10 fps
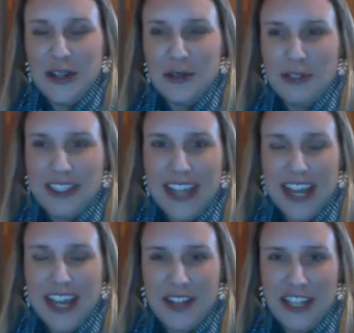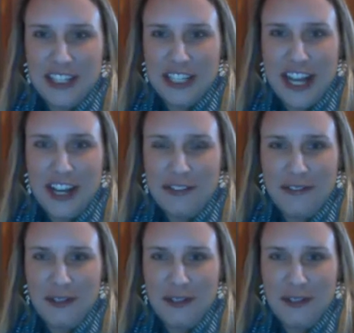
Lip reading: so just kind of the agenda